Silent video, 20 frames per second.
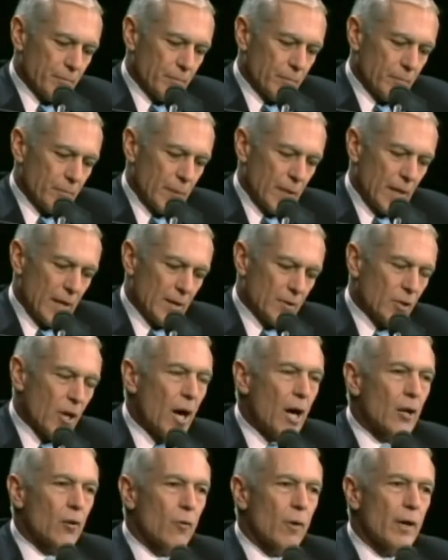They
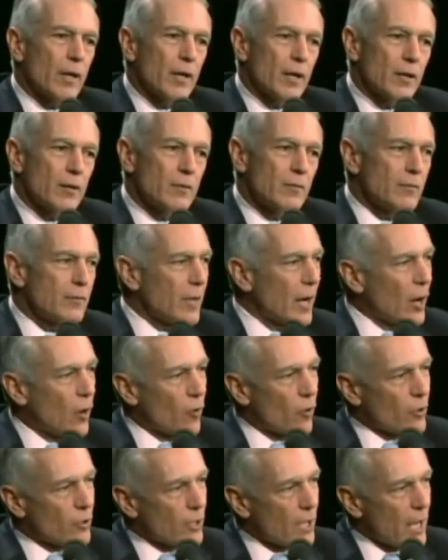tolerated
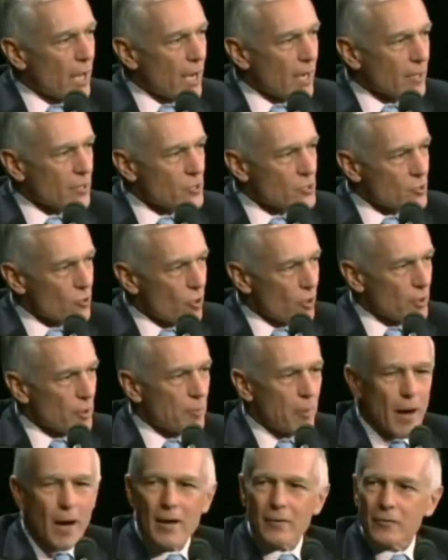our attacks on the
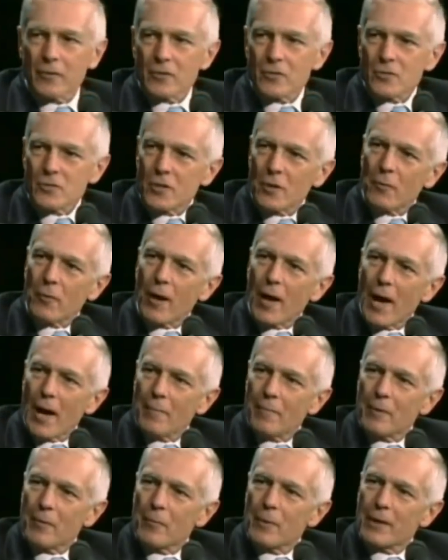Baathists. They were
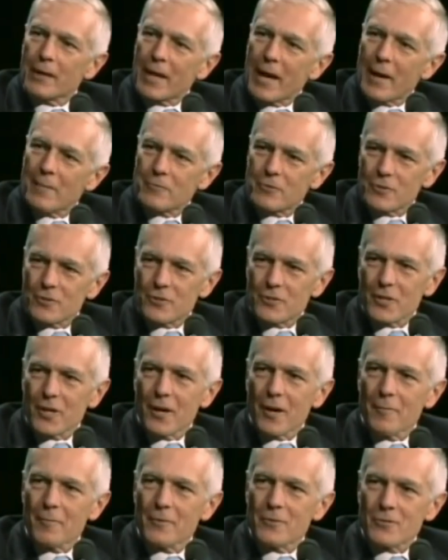happy we captured
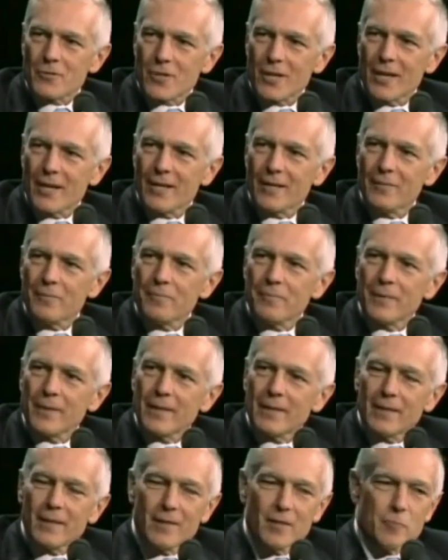Saddam Hussein,
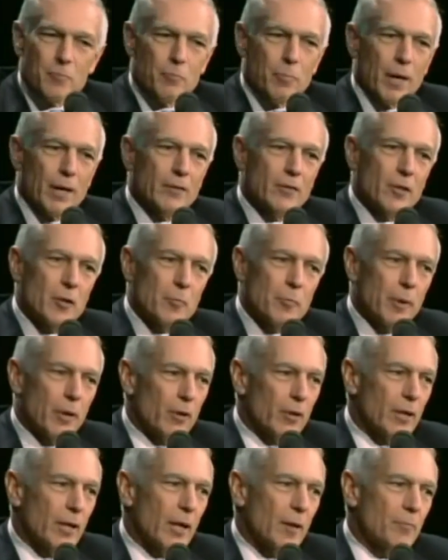but they're
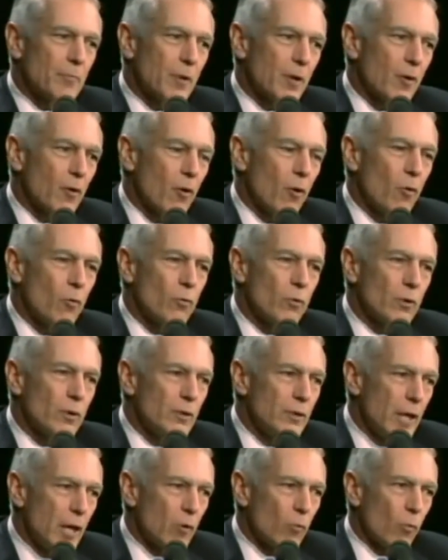building up their own
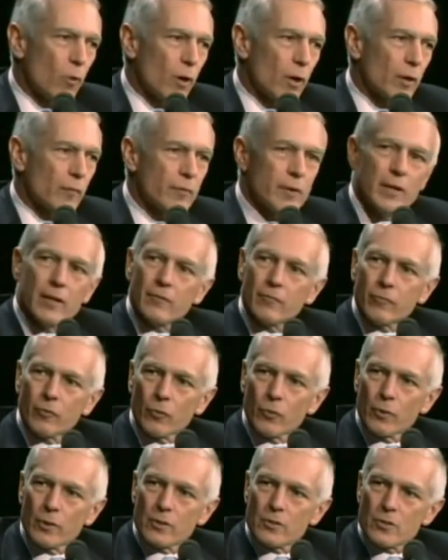network of
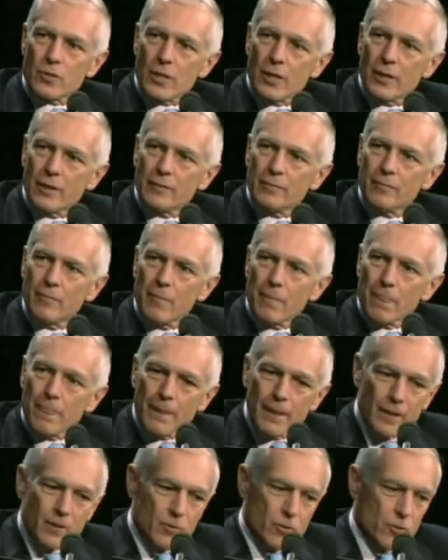influence, and
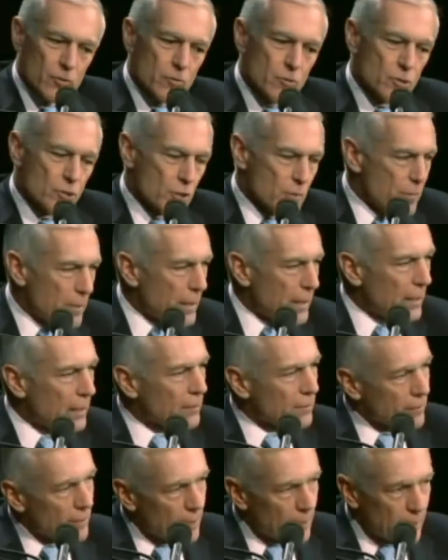to cement
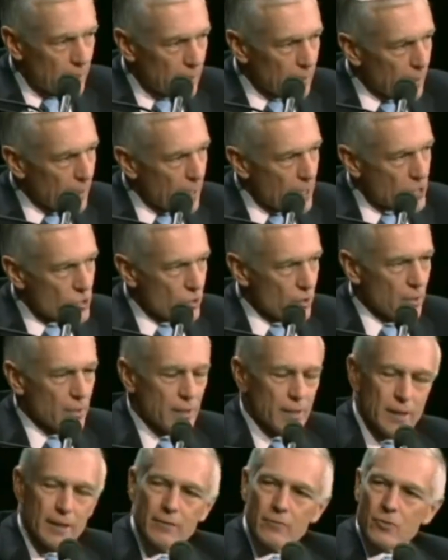it, they occasionally
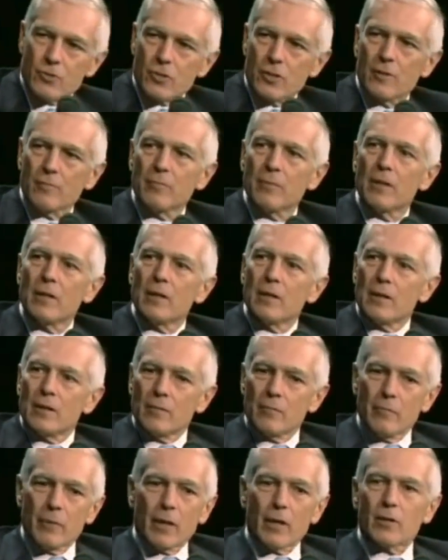give some
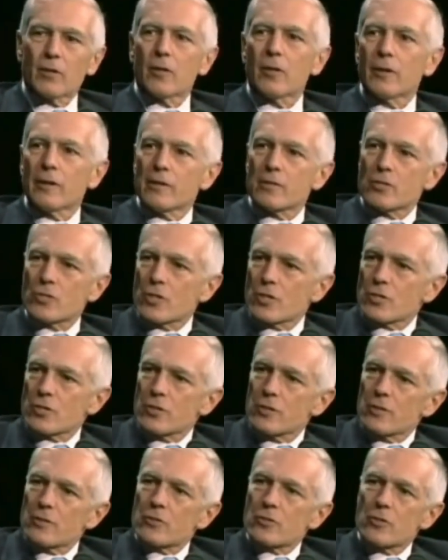military
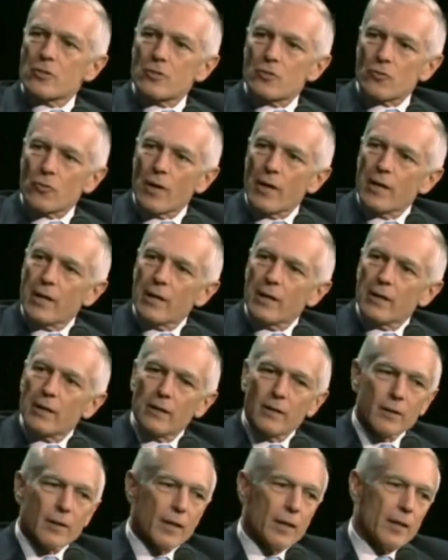assistance and
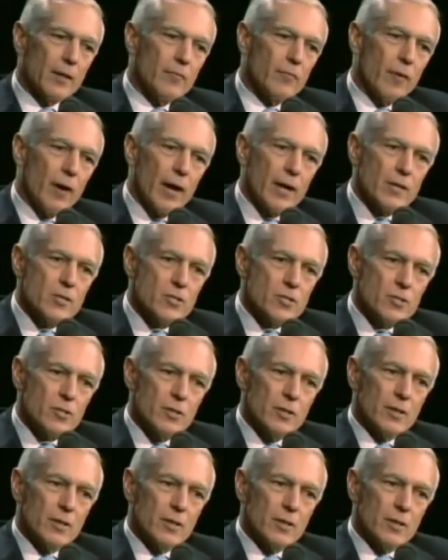training and advice,